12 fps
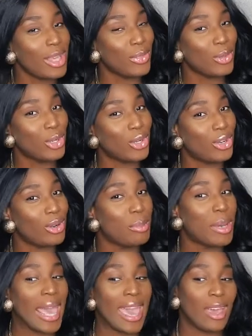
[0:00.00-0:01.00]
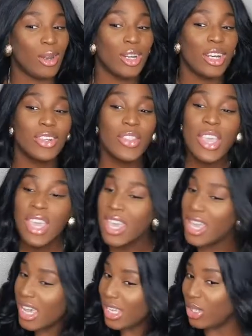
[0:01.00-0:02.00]
And the curl pattern,
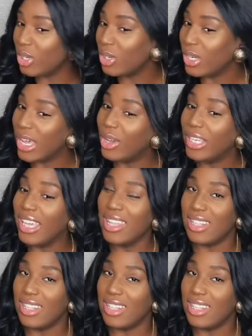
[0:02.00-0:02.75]
again,